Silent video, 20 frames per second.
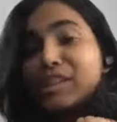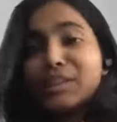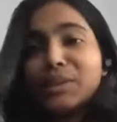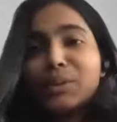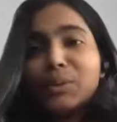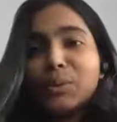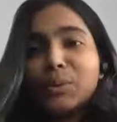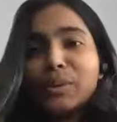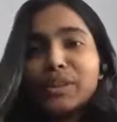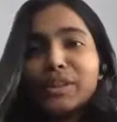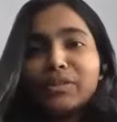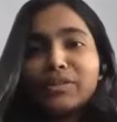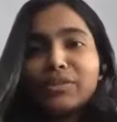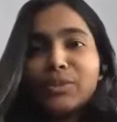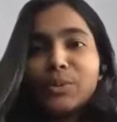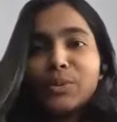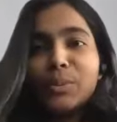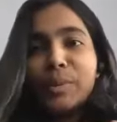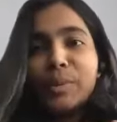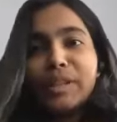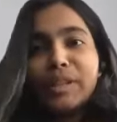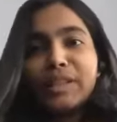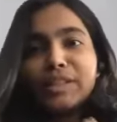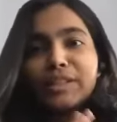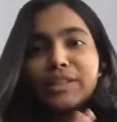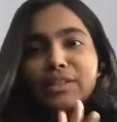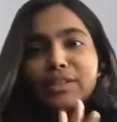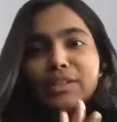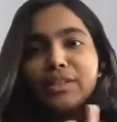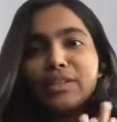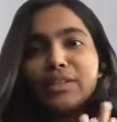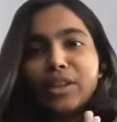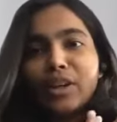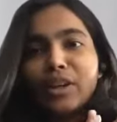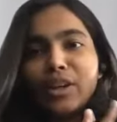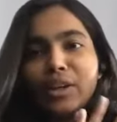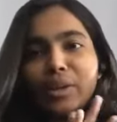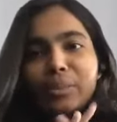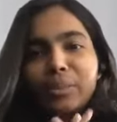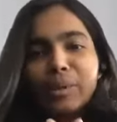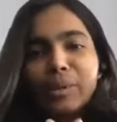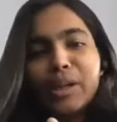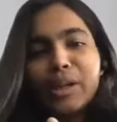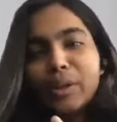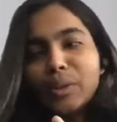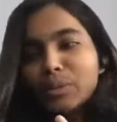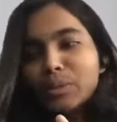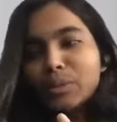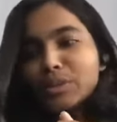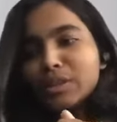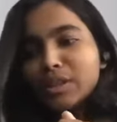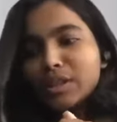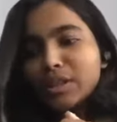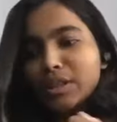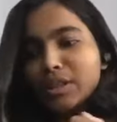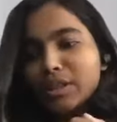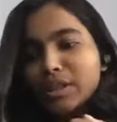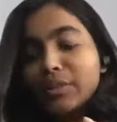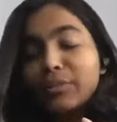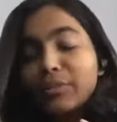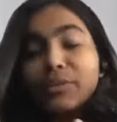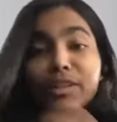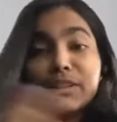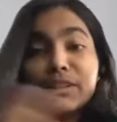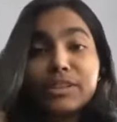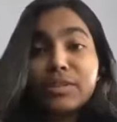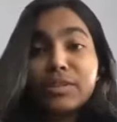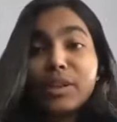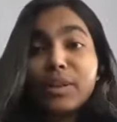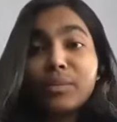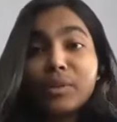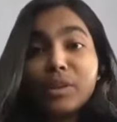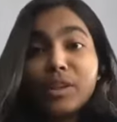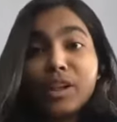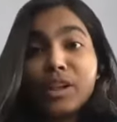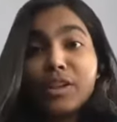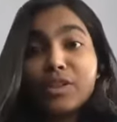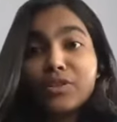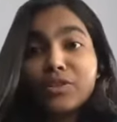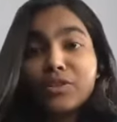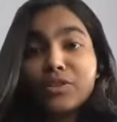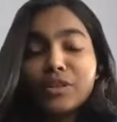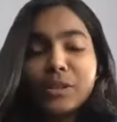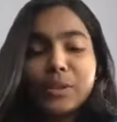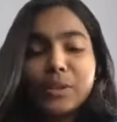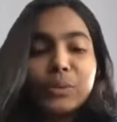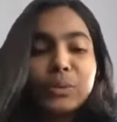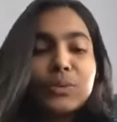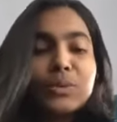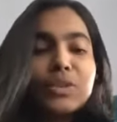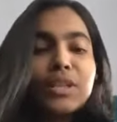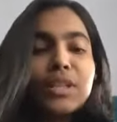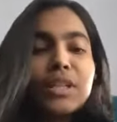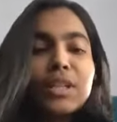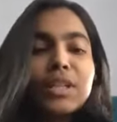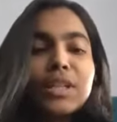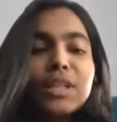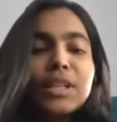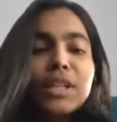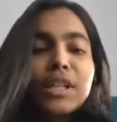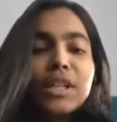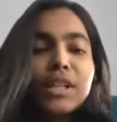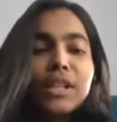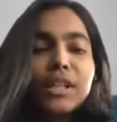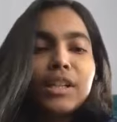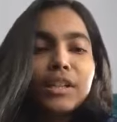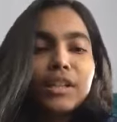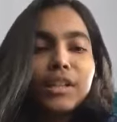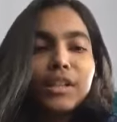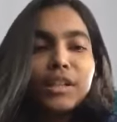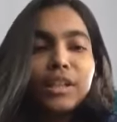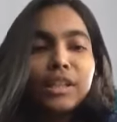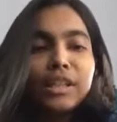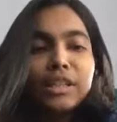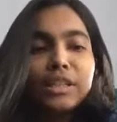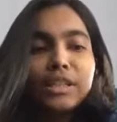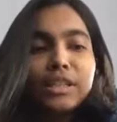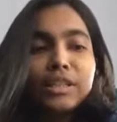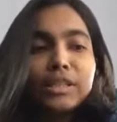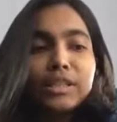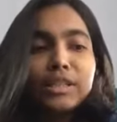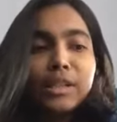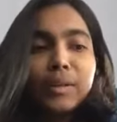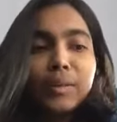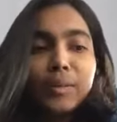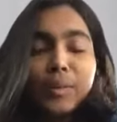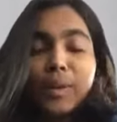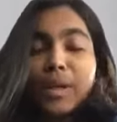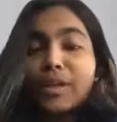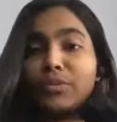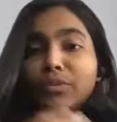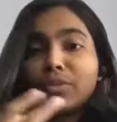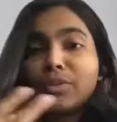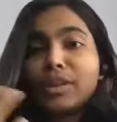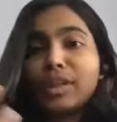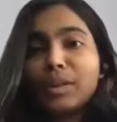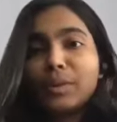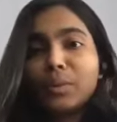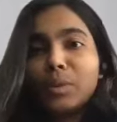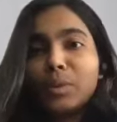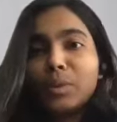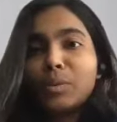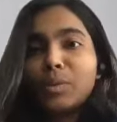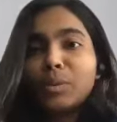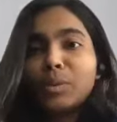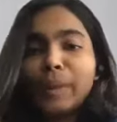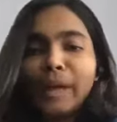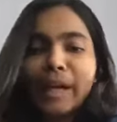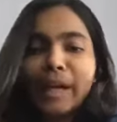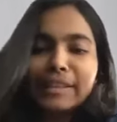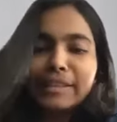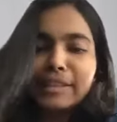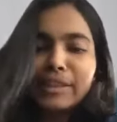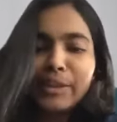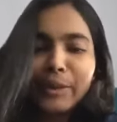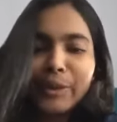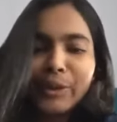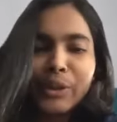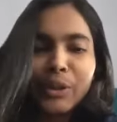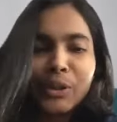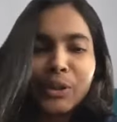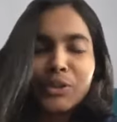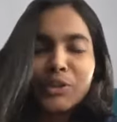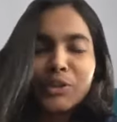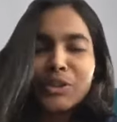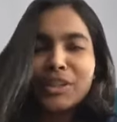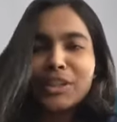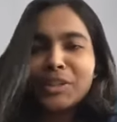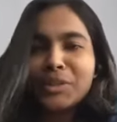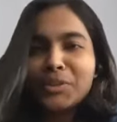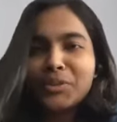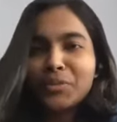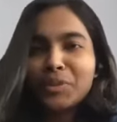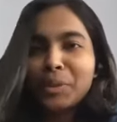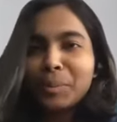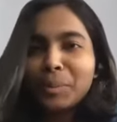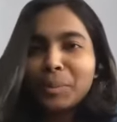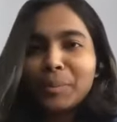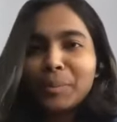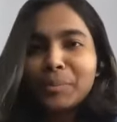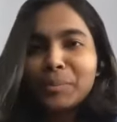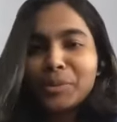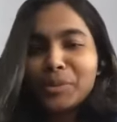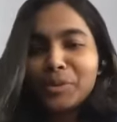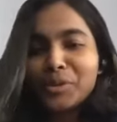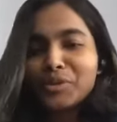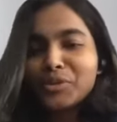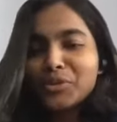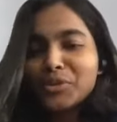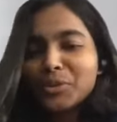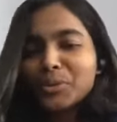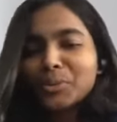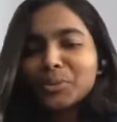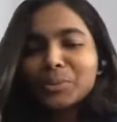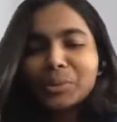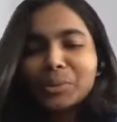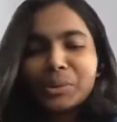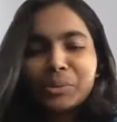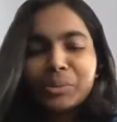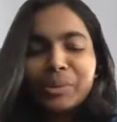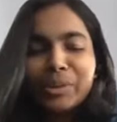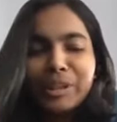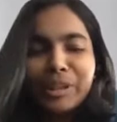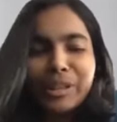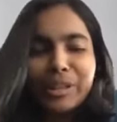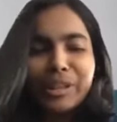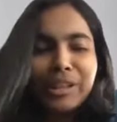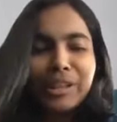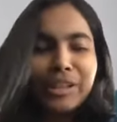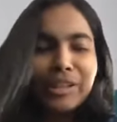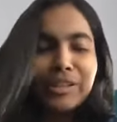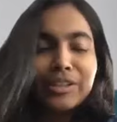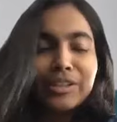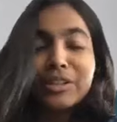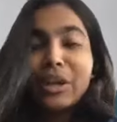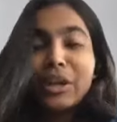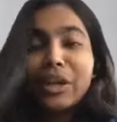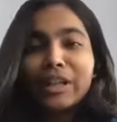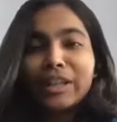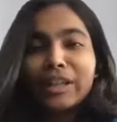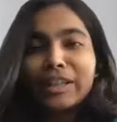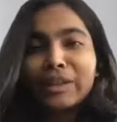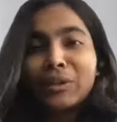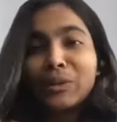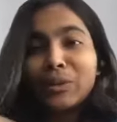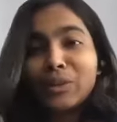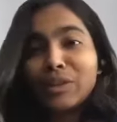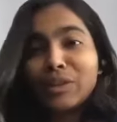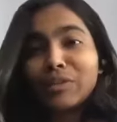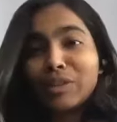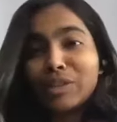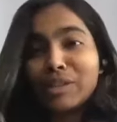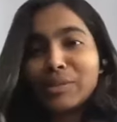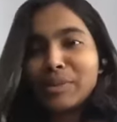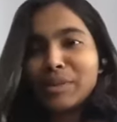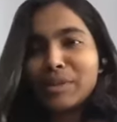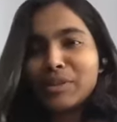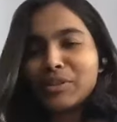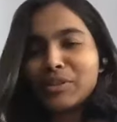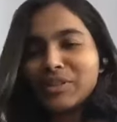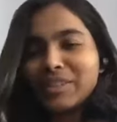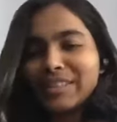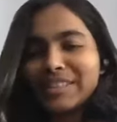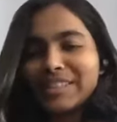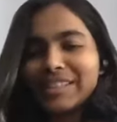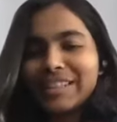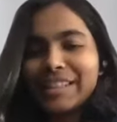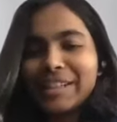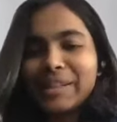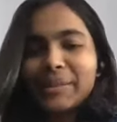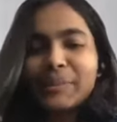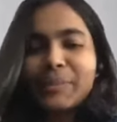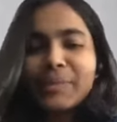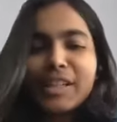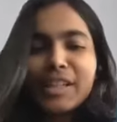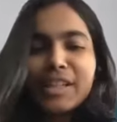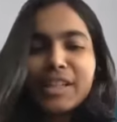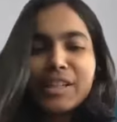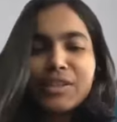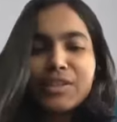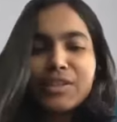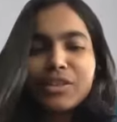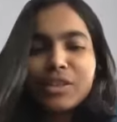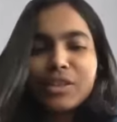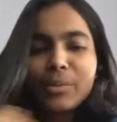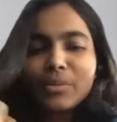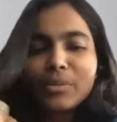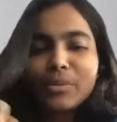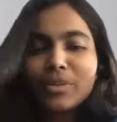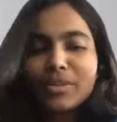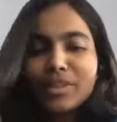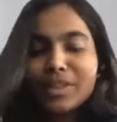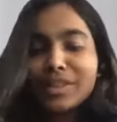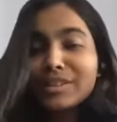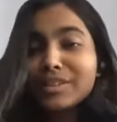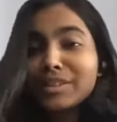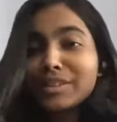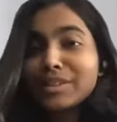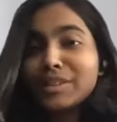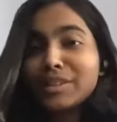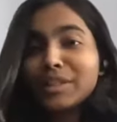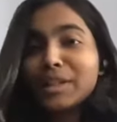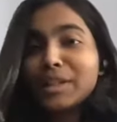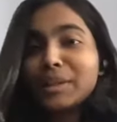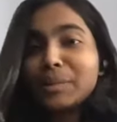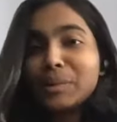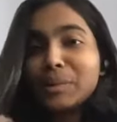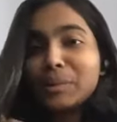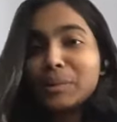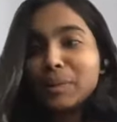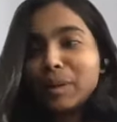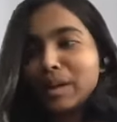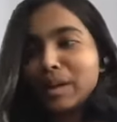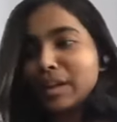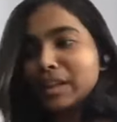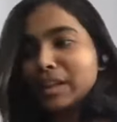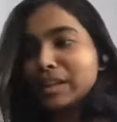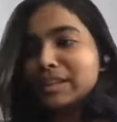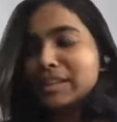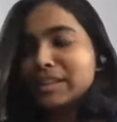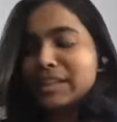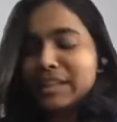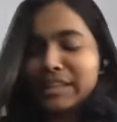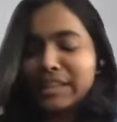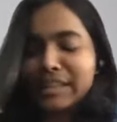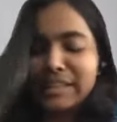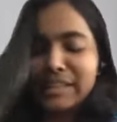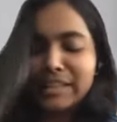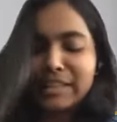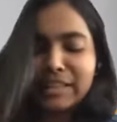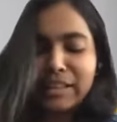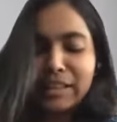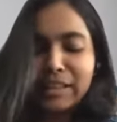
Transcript: a quick few minutes to talk about effective communication skills. And after that, we will pass it on to each of our members who will be talking or giving speeches today. So some of the things that to keep in mind is